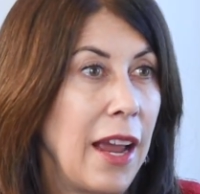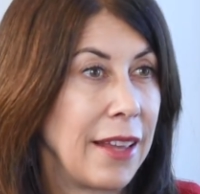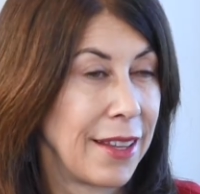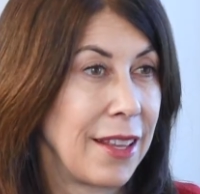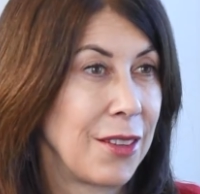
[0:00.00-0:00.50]

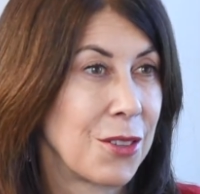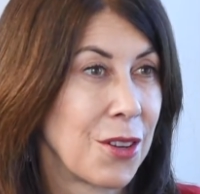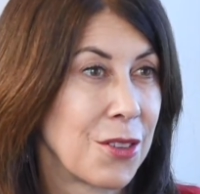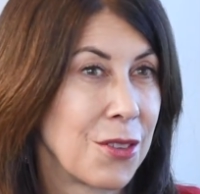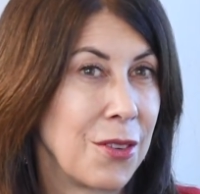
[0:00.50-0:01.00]
And then there's
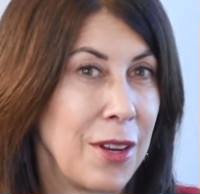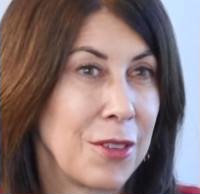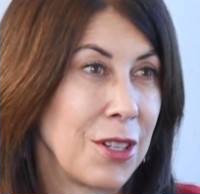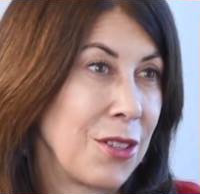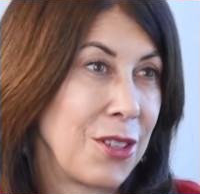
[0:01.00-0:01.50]
also
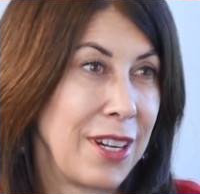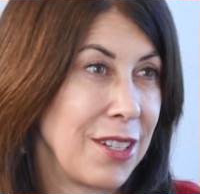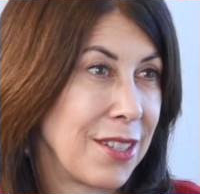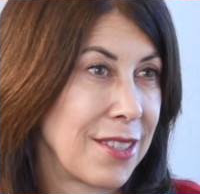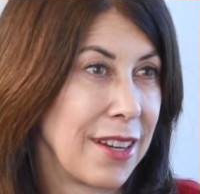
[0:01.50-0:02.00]
even
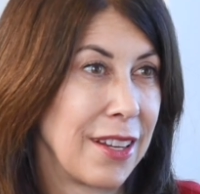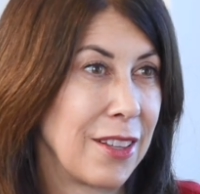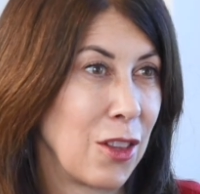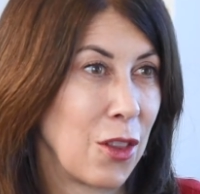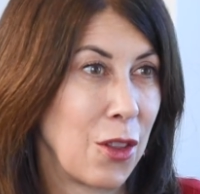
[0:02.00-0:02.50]
changes
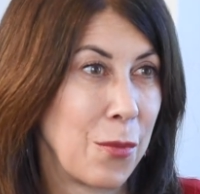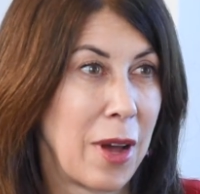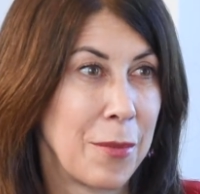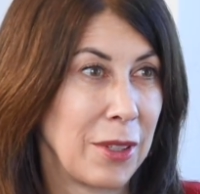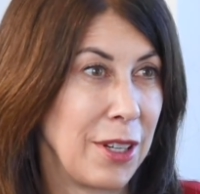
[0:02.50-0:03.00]
in the
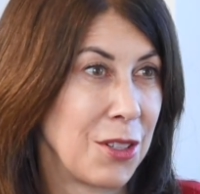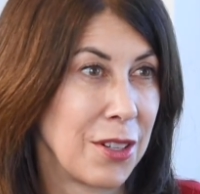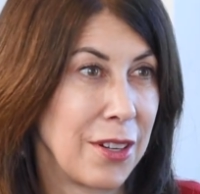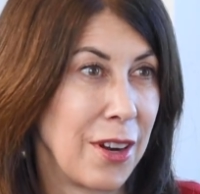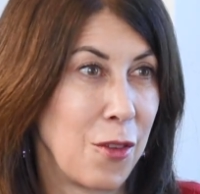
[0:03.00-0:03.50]

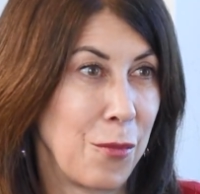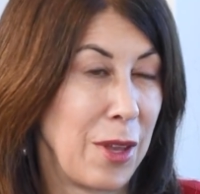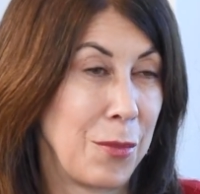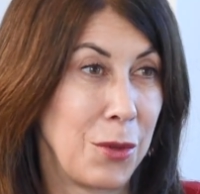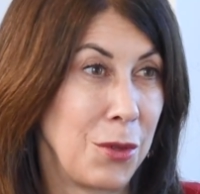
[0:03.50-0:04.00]
population of
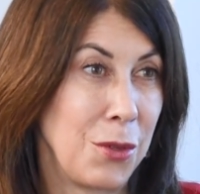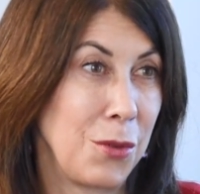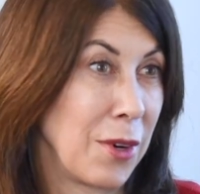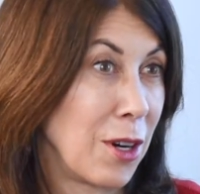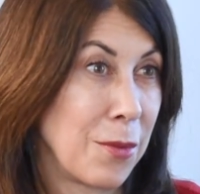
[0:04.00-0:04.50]
people who
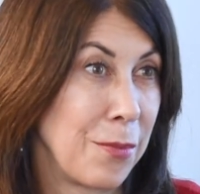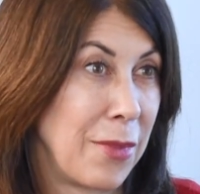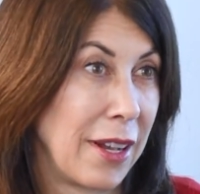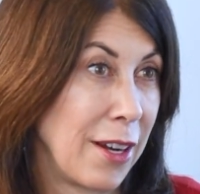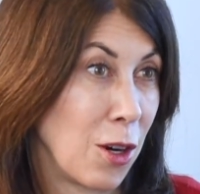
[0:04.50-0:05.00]
wear
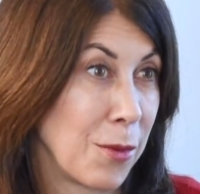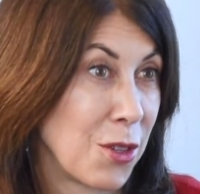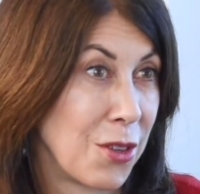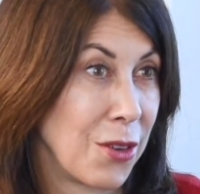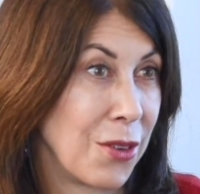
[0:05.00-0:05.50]
body armor.
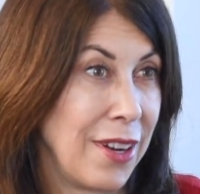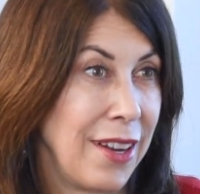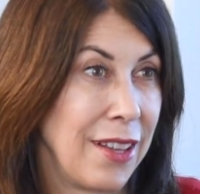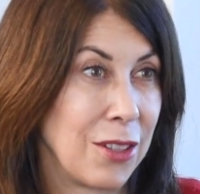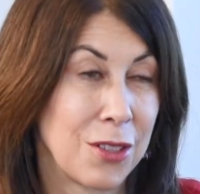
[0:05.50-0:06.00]
So
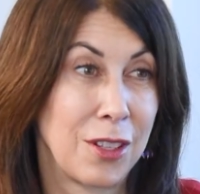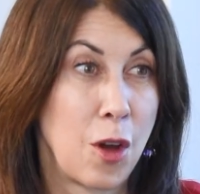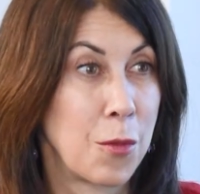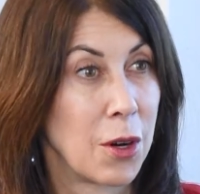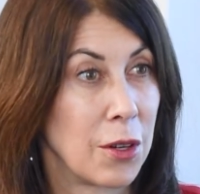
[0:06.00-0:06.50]
there's a
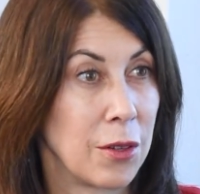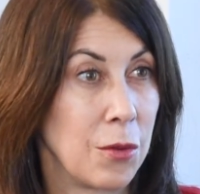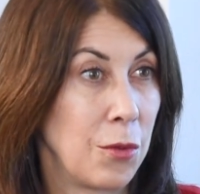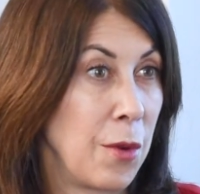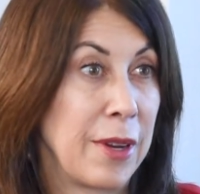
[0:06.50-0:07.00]
lot more
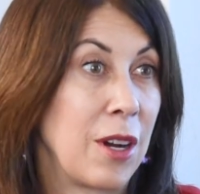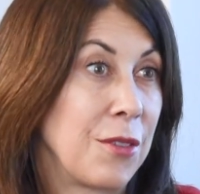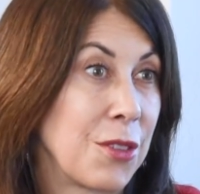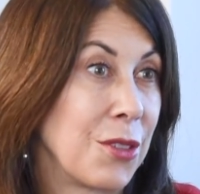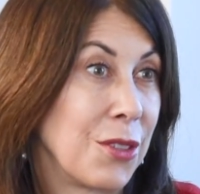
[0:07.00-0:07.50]
women
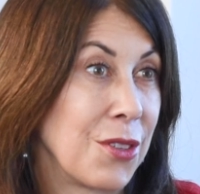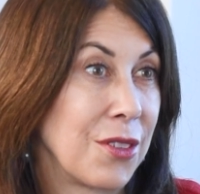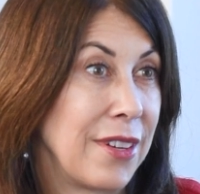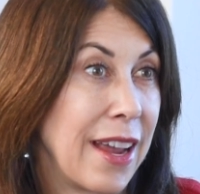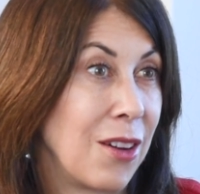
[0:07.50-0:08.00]
officers
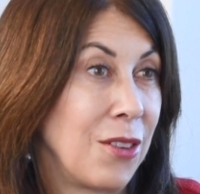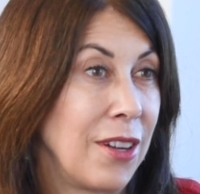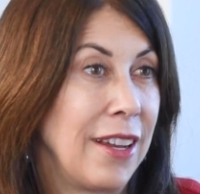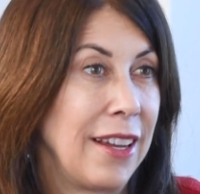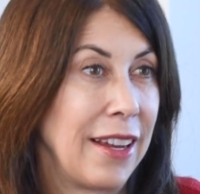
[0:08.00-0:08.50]
now.
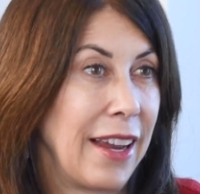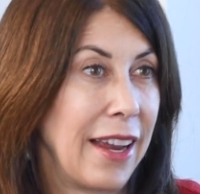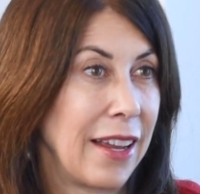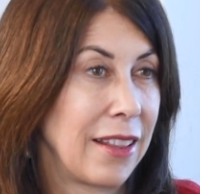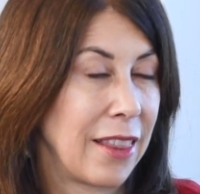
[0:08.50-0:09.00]

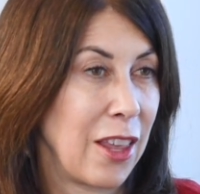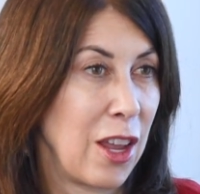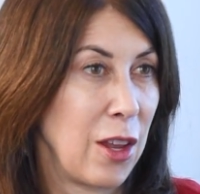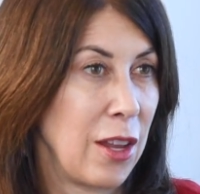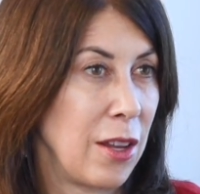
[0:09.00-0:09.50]
And
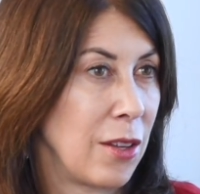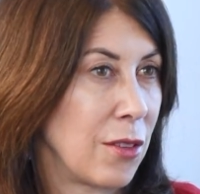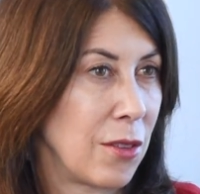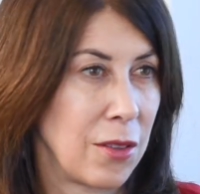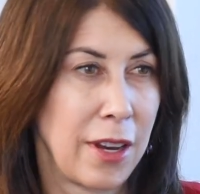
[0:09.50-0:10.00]
I
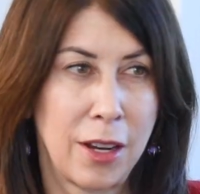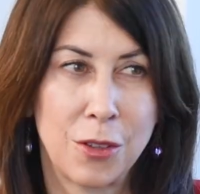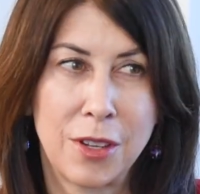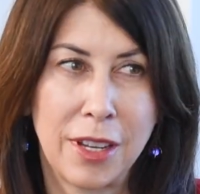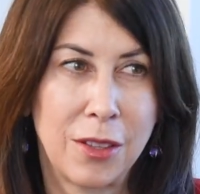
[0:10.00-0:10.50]

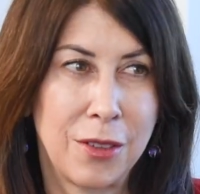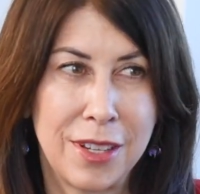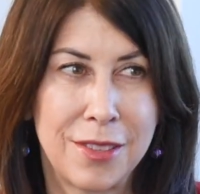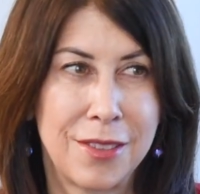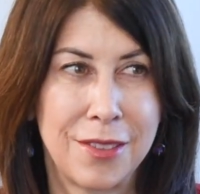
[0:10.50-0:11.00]
understand there
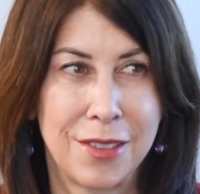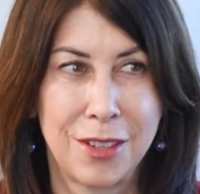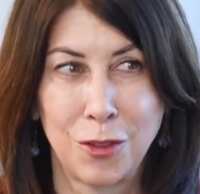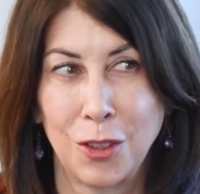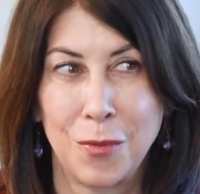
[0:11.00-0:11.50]
is
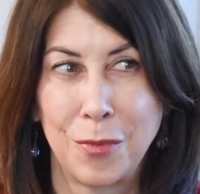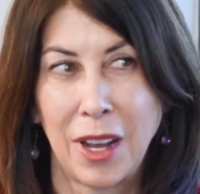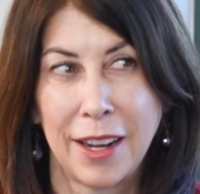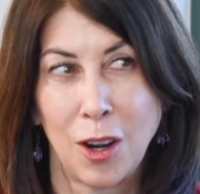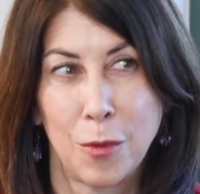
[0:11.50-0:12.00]
different
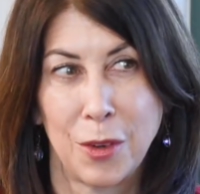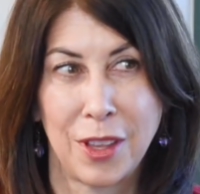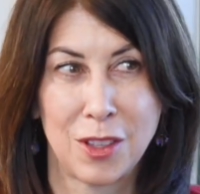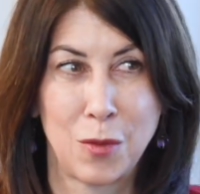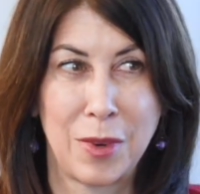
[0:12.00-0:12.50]
body armor
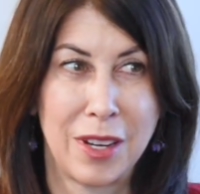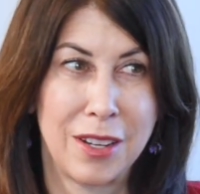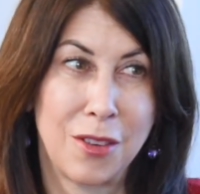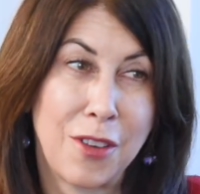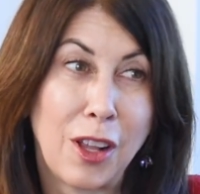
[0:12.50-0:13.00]
that's been
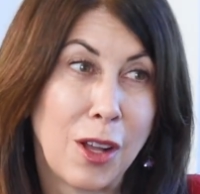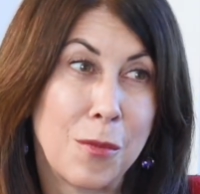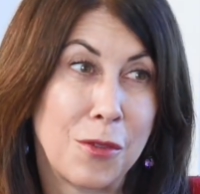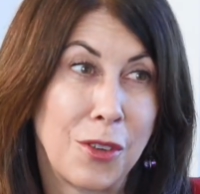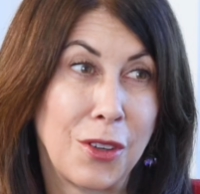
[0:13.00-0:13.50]

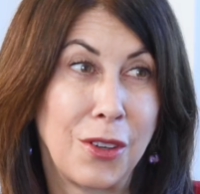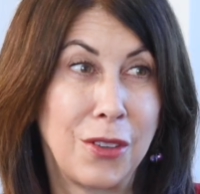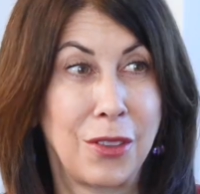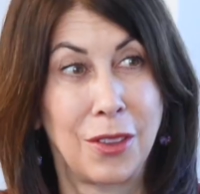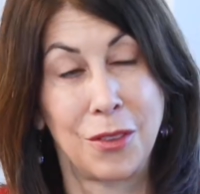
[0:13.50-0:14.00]
developed
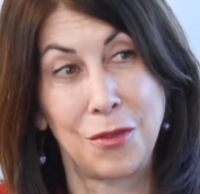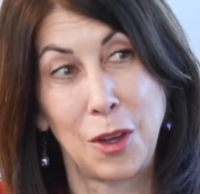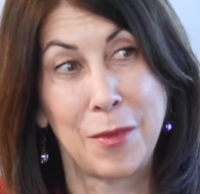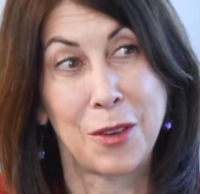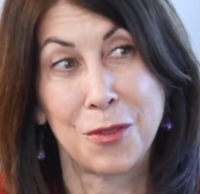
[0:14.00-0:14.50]
for the
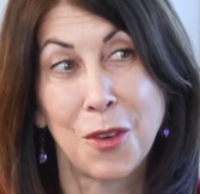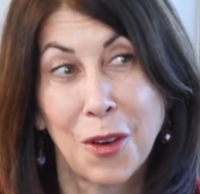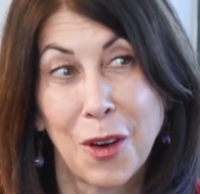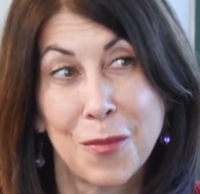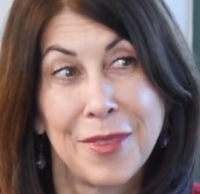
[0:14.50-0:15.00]
female
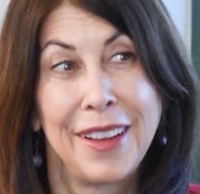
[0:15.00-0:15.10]
form.